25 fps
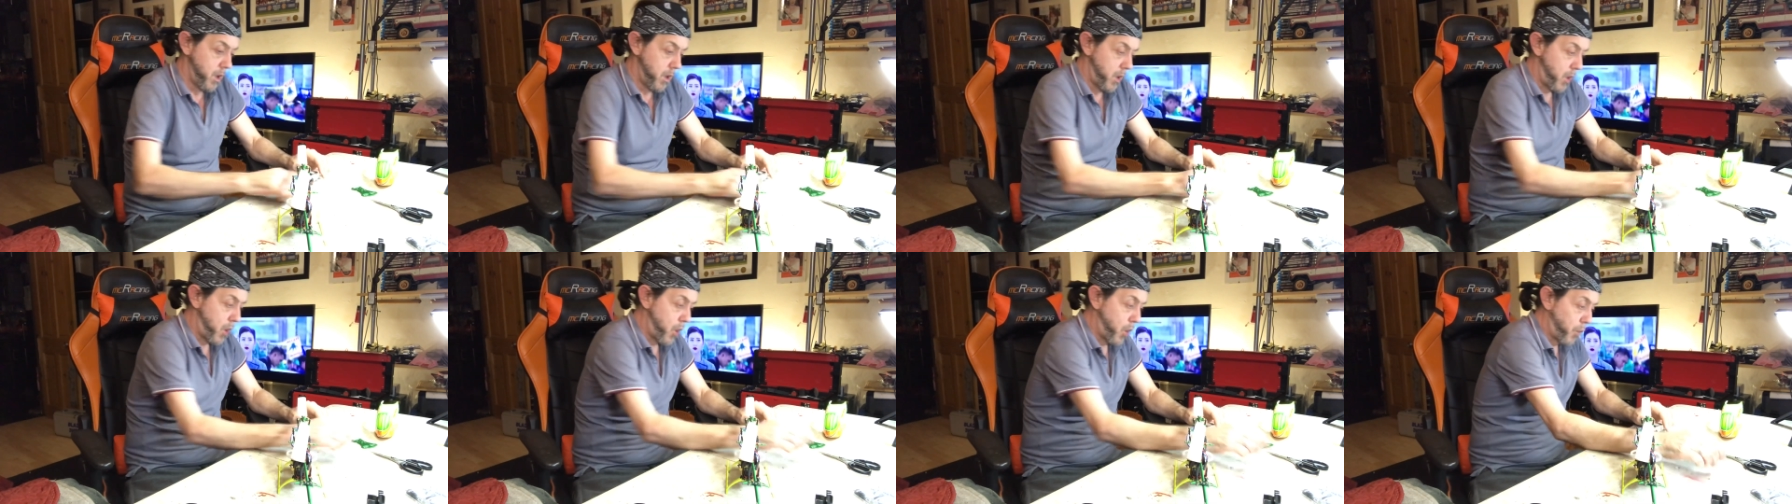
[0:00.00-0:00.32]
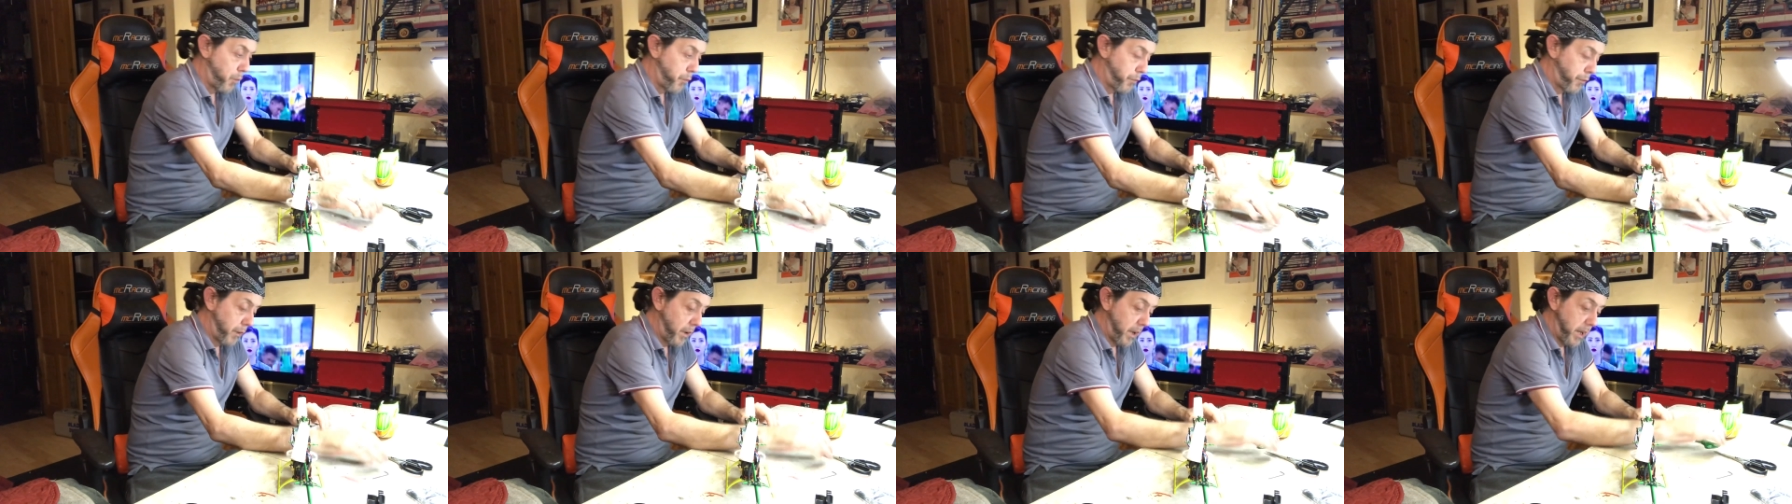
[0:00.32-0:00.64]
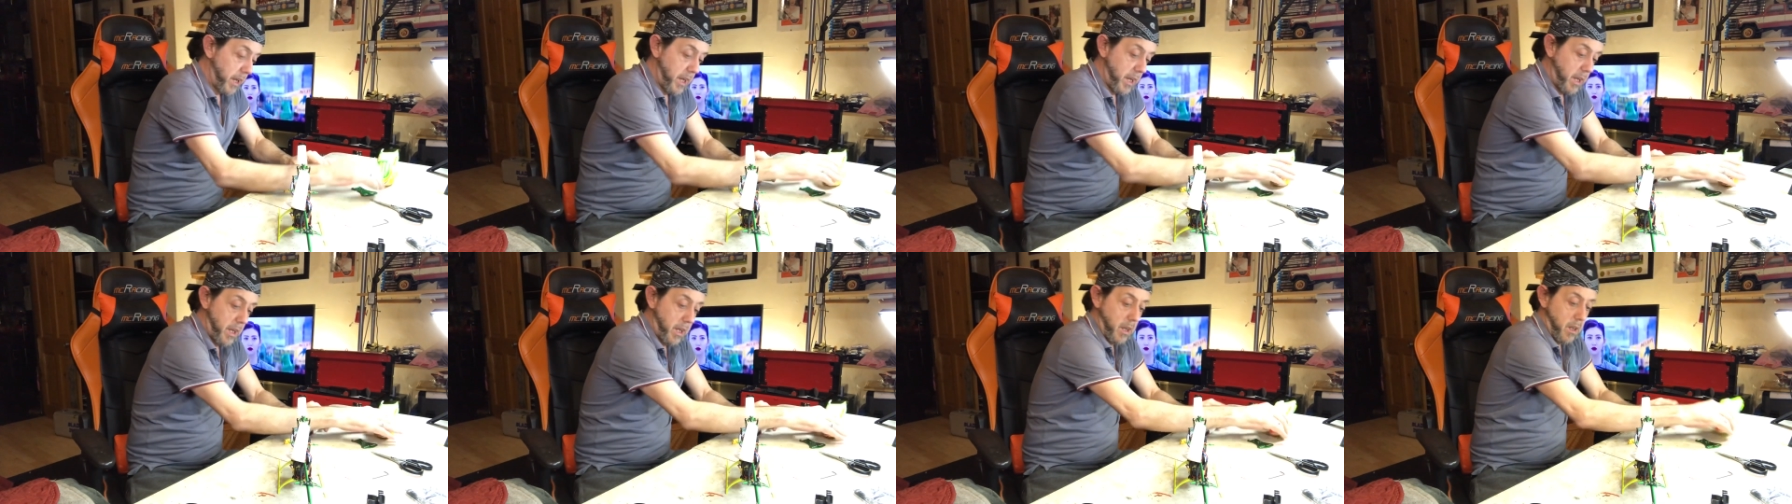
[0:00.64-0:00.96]

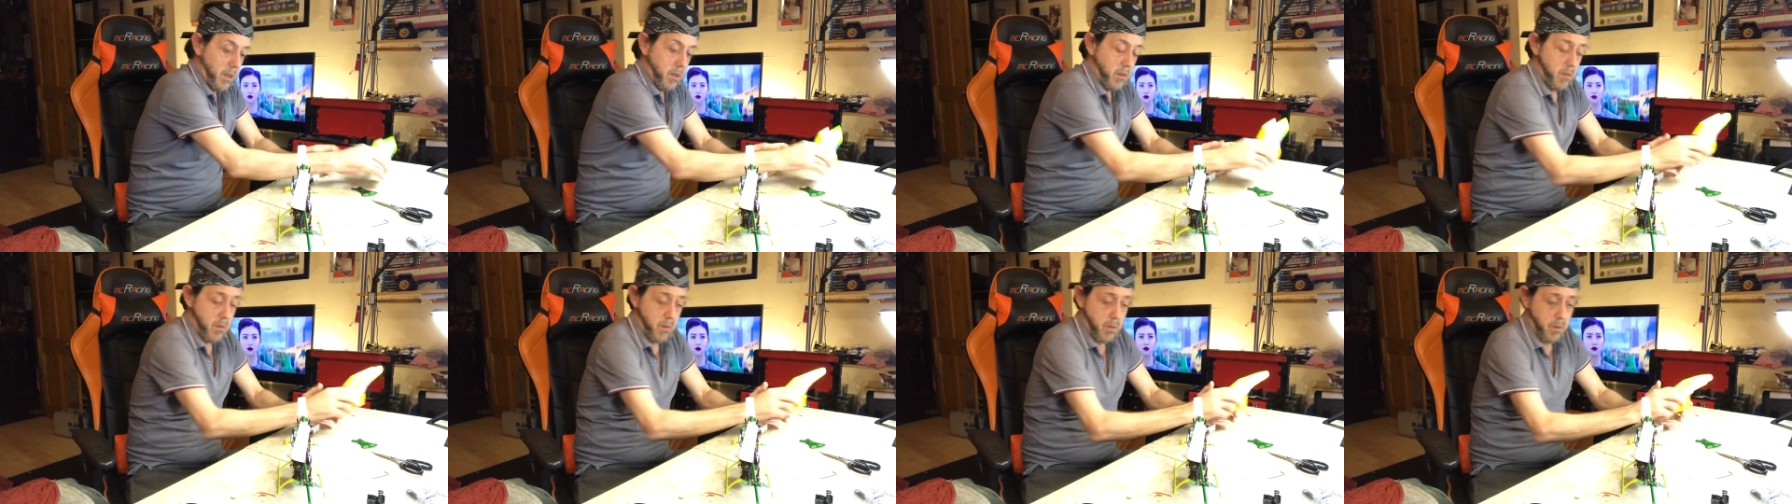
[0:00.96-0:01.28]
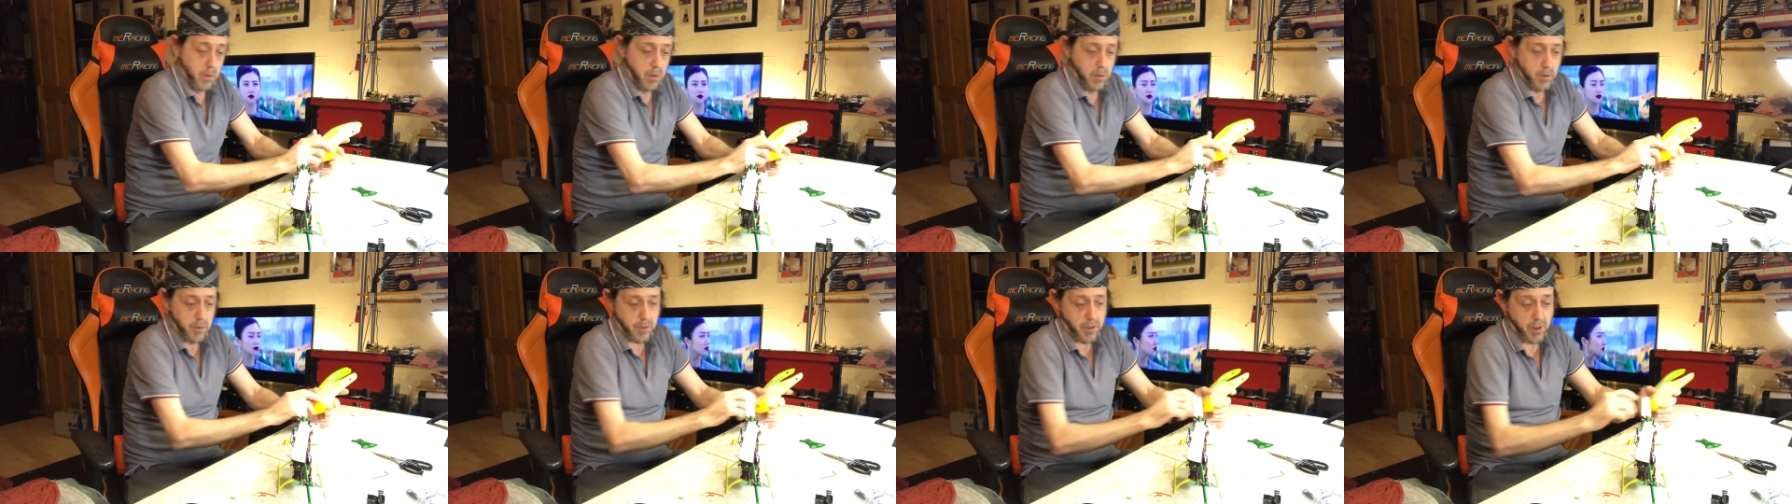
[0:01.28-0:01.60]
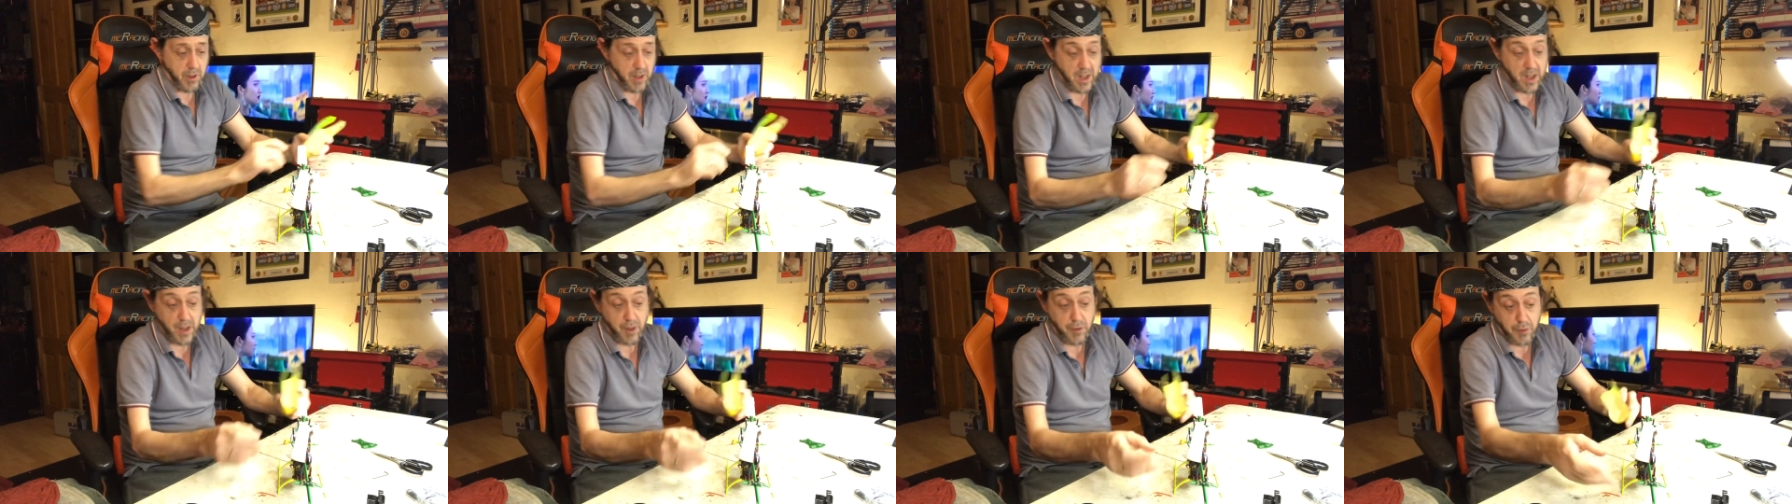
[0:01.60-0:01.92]
Hopefully, today's